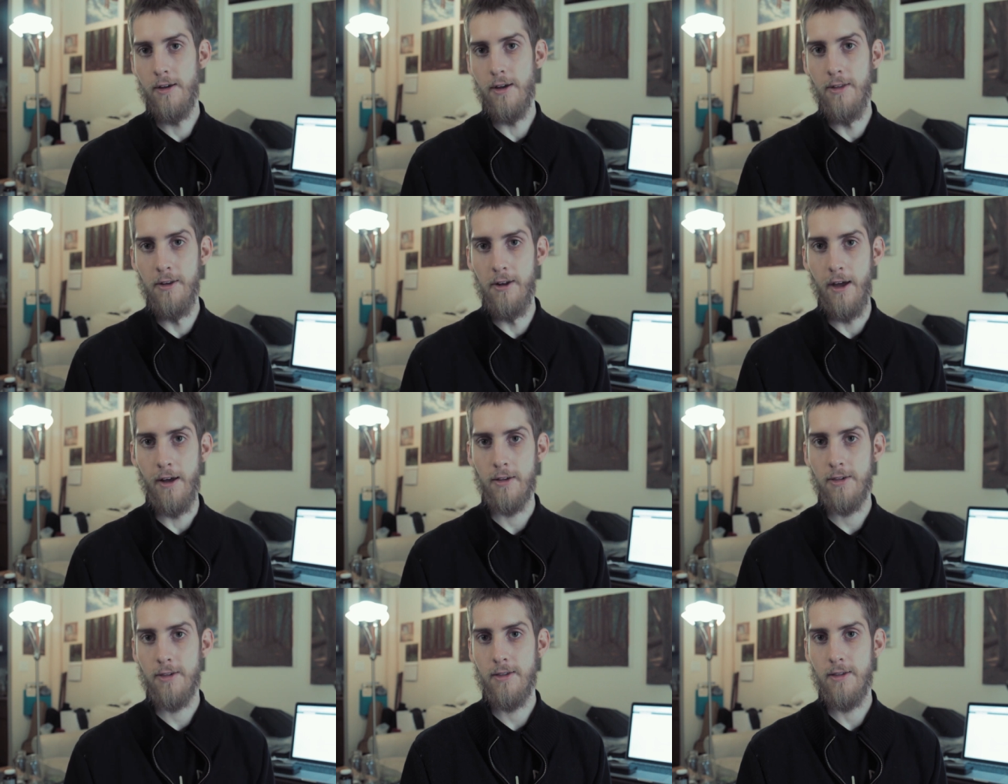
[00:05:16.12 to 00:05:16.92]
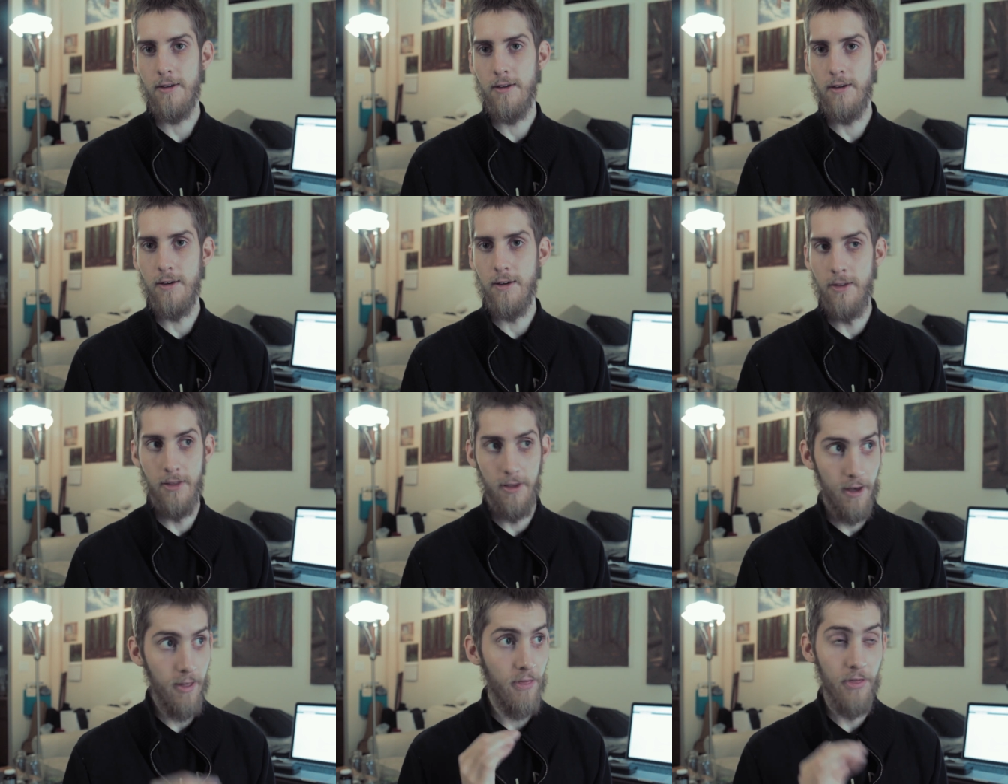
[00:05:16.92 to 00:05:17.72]
in the next
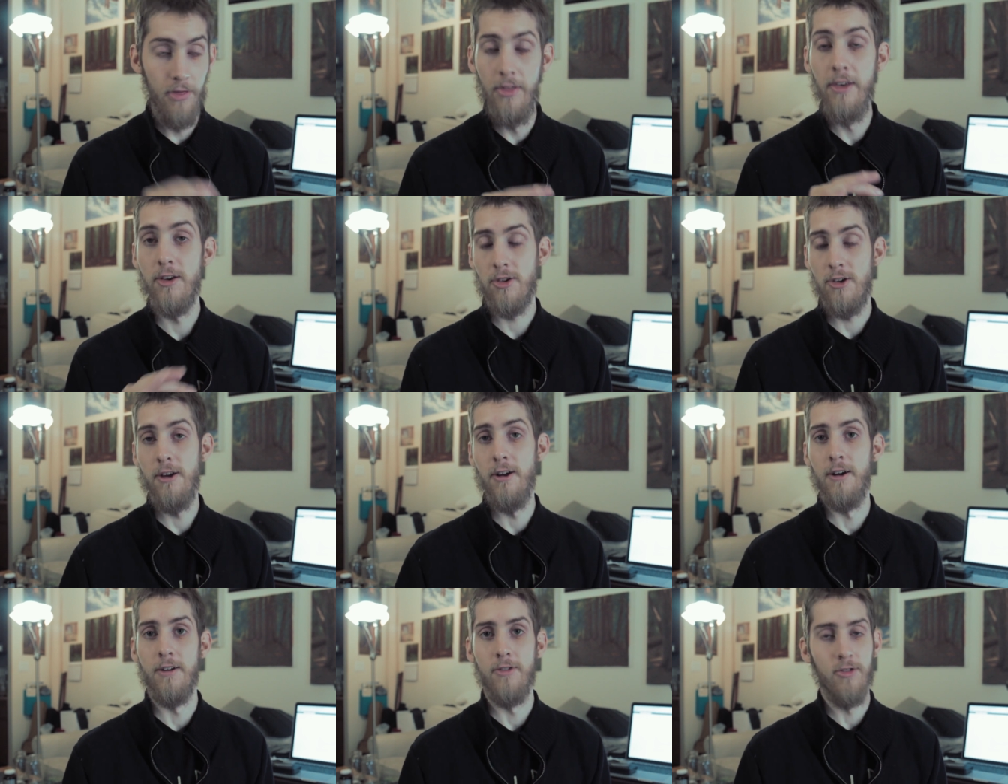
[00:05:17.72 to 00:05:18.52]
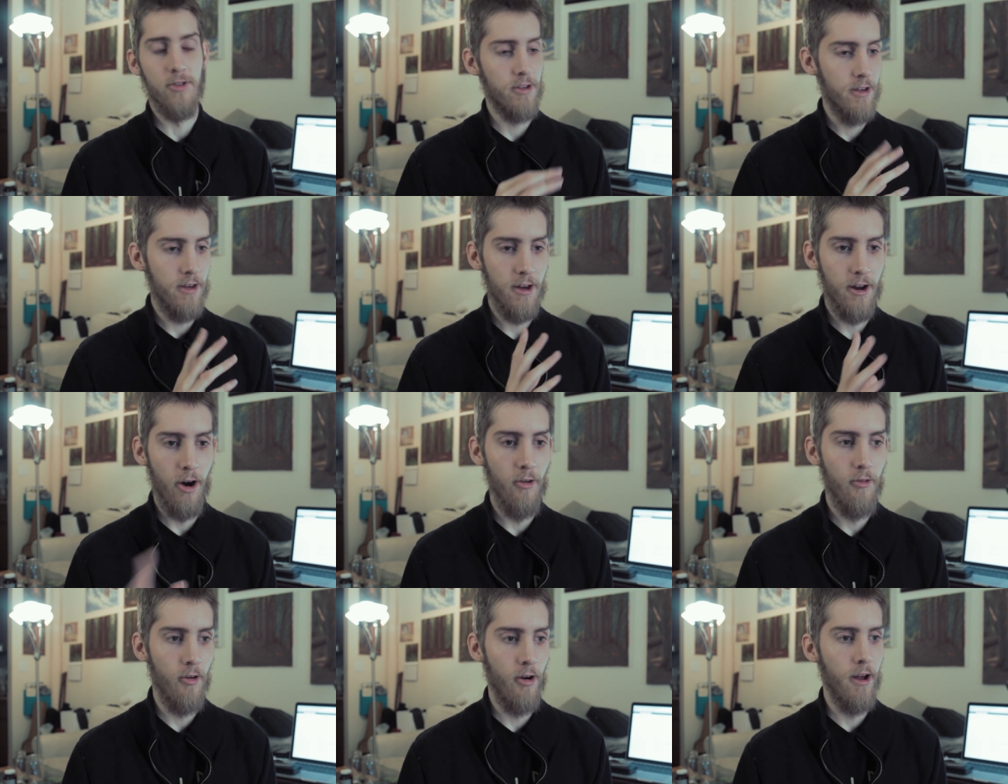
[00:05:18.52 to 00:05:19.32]
and this year just get
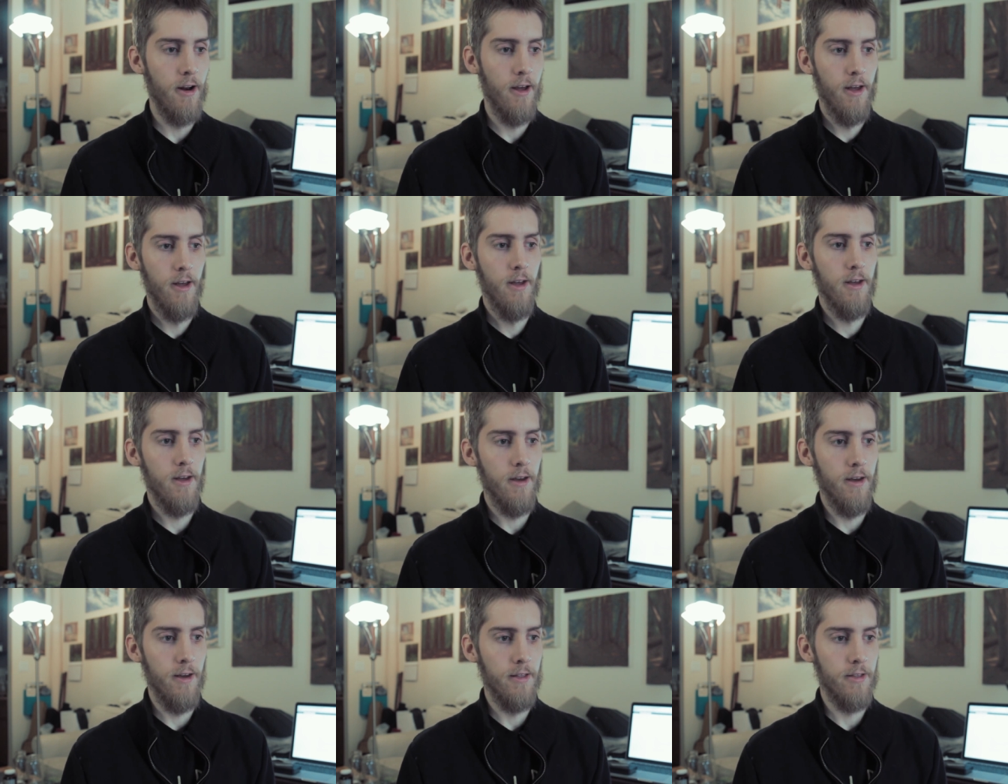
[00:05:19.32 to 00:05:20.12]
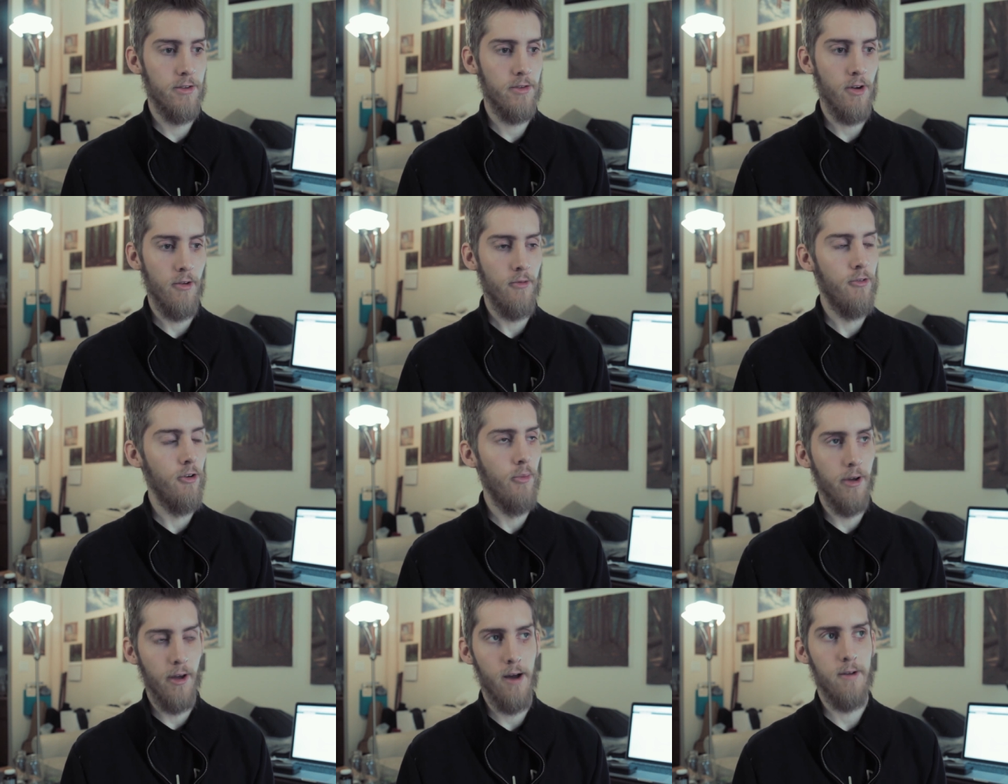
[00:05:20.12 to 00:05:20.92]
over it and start
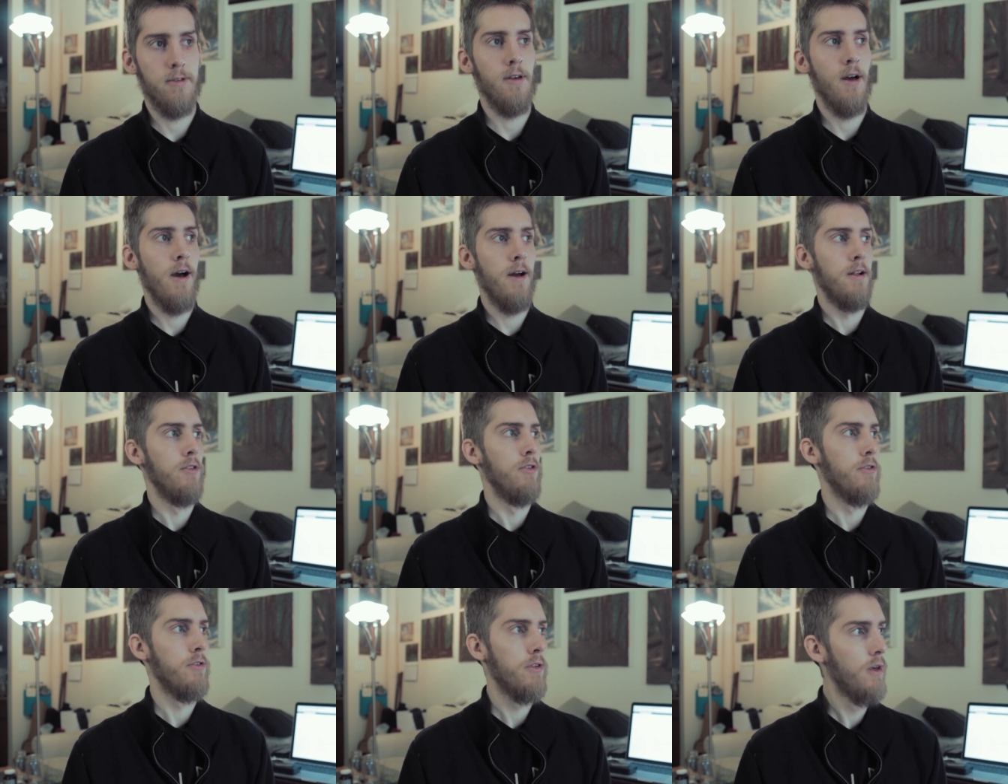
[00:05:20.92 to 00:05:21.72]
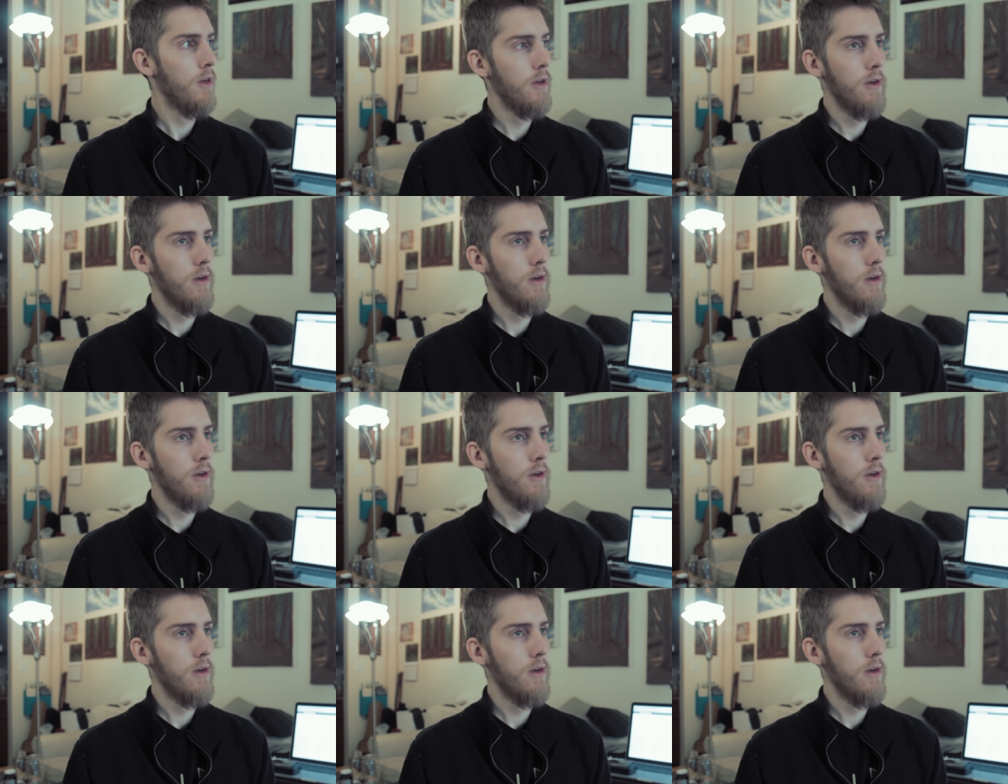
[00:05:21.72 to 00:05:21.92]
filming outside and just